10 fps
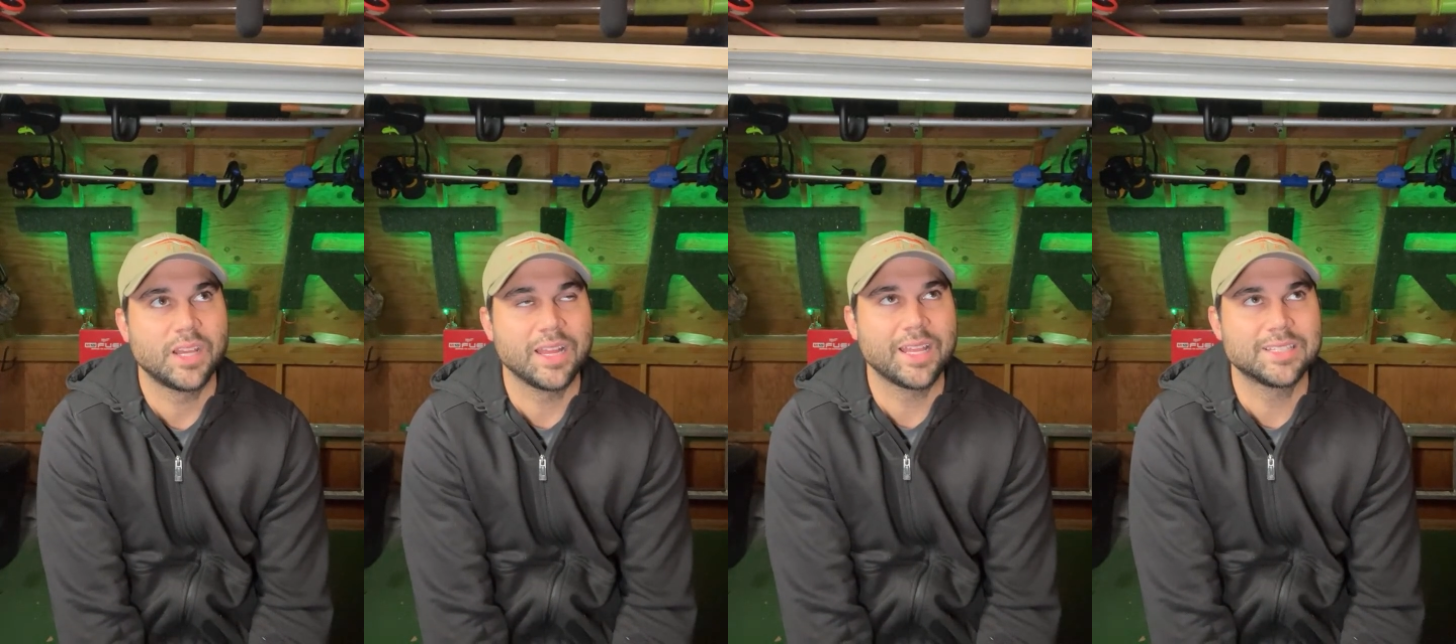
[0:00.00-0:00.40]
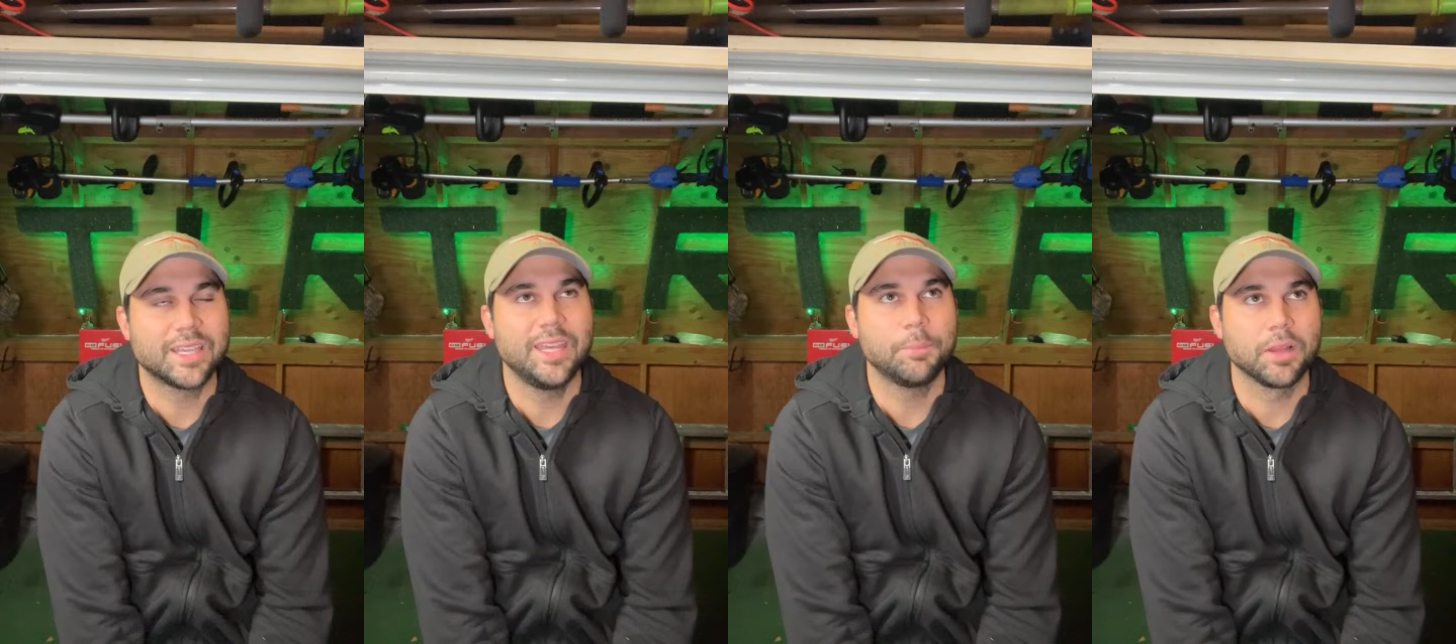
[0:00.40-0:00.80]
I like to
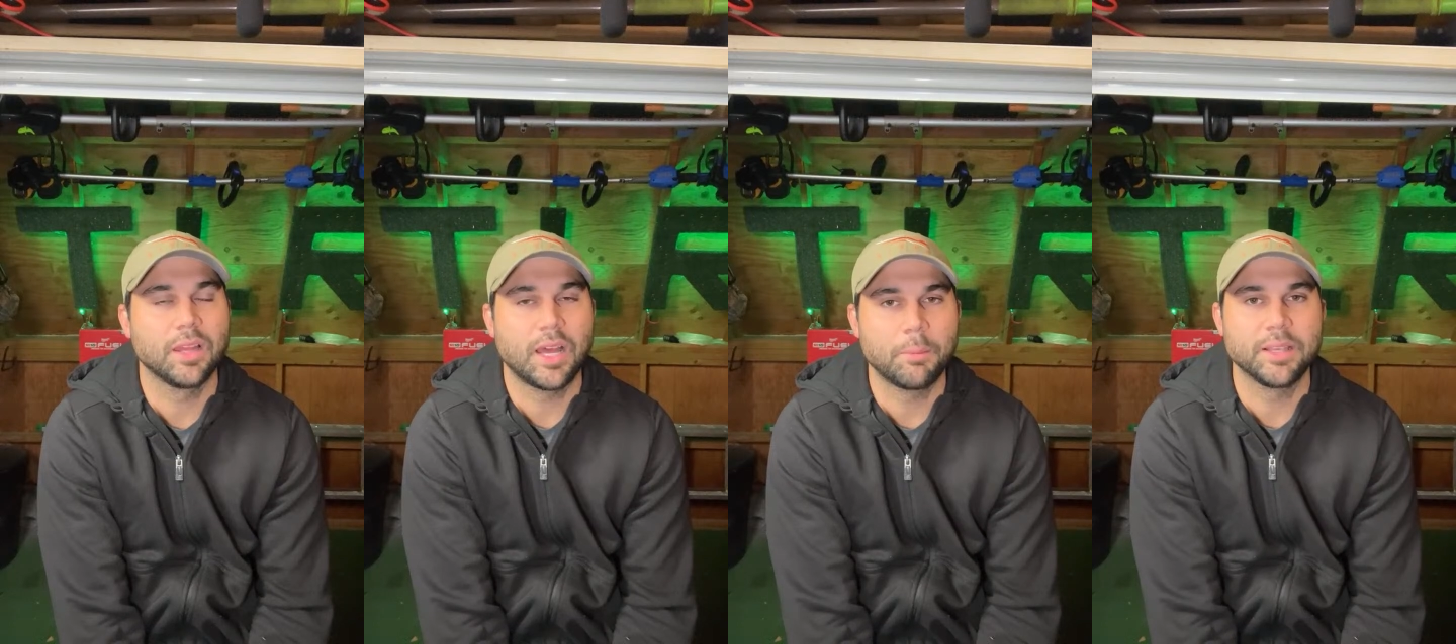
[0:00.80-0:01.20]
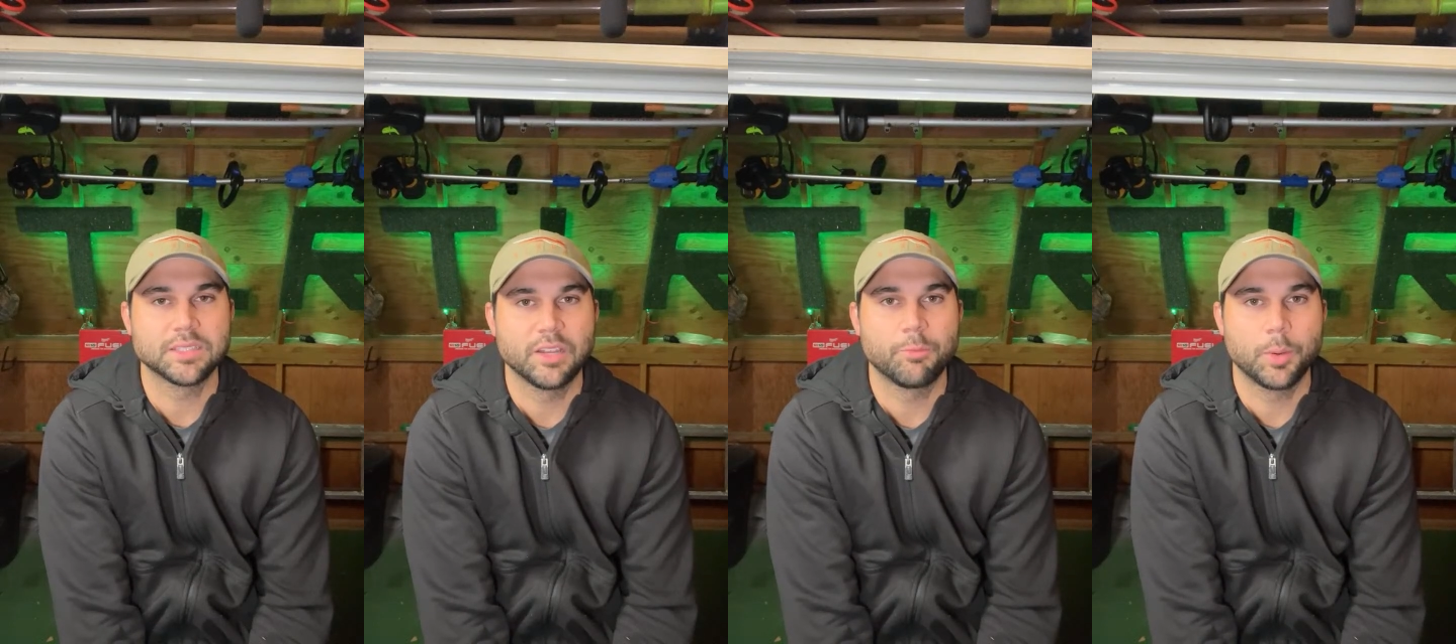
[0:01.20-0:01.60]
keep a lot of my
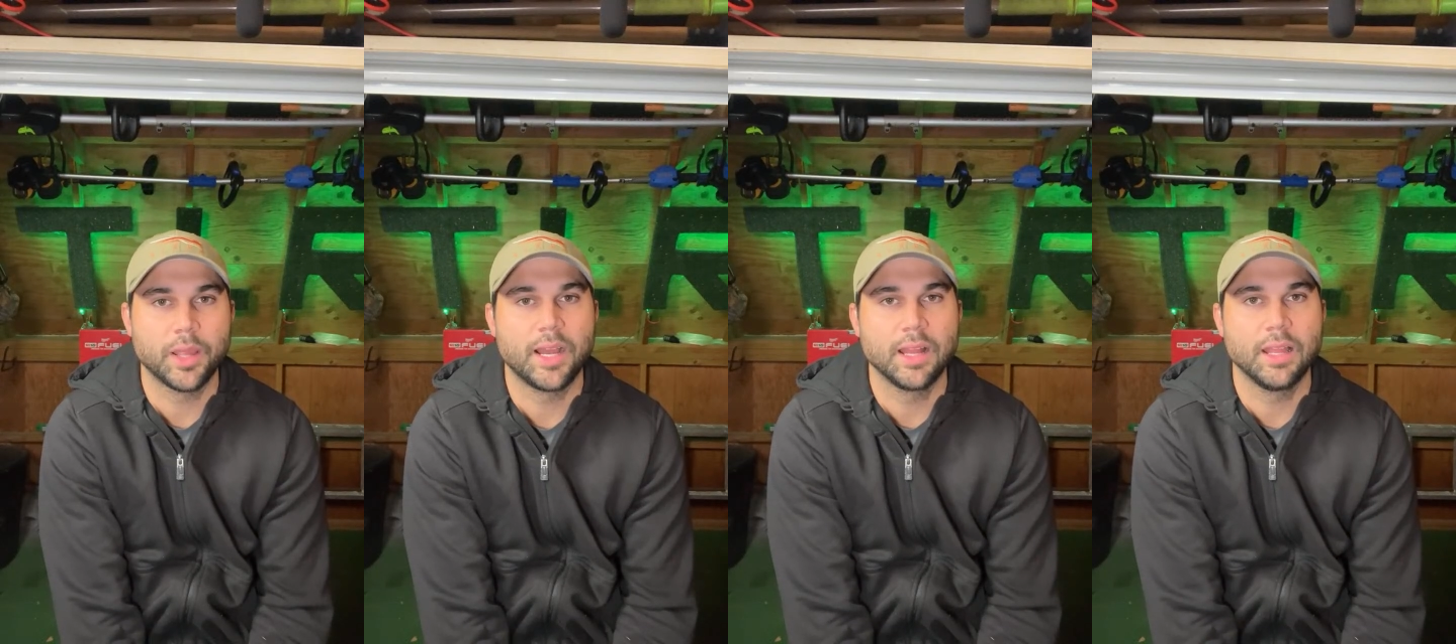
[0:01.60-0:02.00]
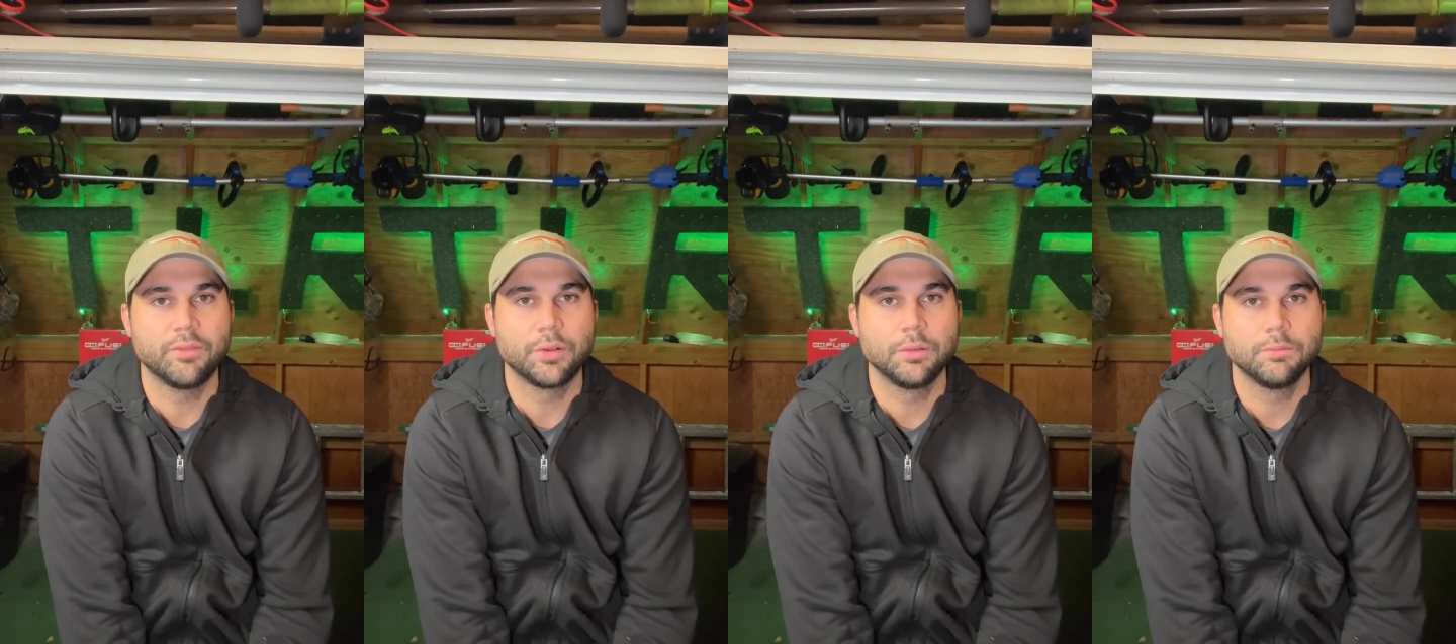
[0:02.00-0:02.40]
stuff pretty high
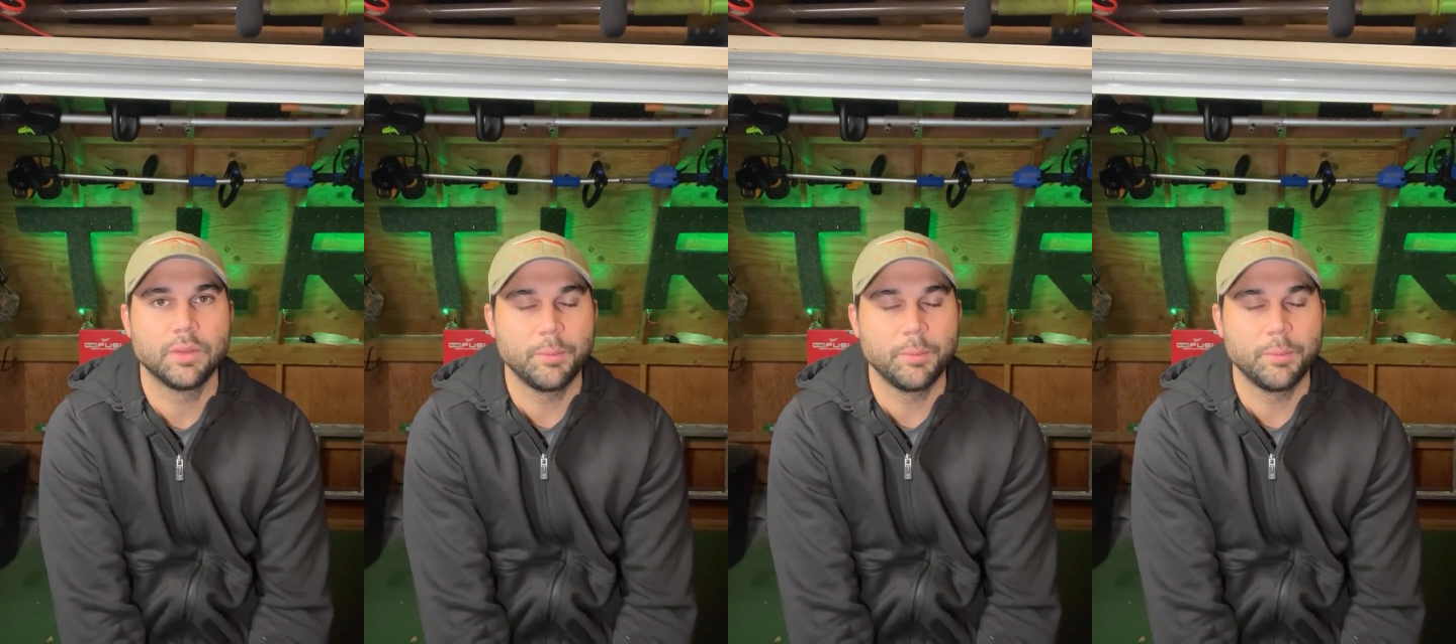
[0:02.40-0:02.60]
level.